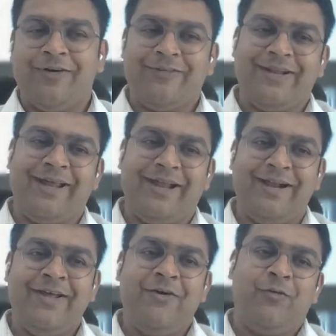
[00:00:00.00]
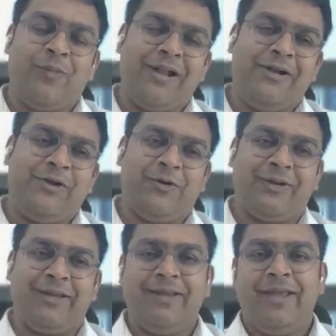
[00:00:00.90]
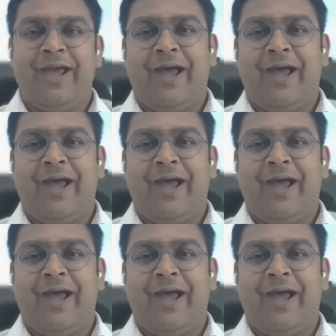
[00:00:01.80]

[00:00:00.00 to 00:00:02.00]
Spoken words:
our head while talking,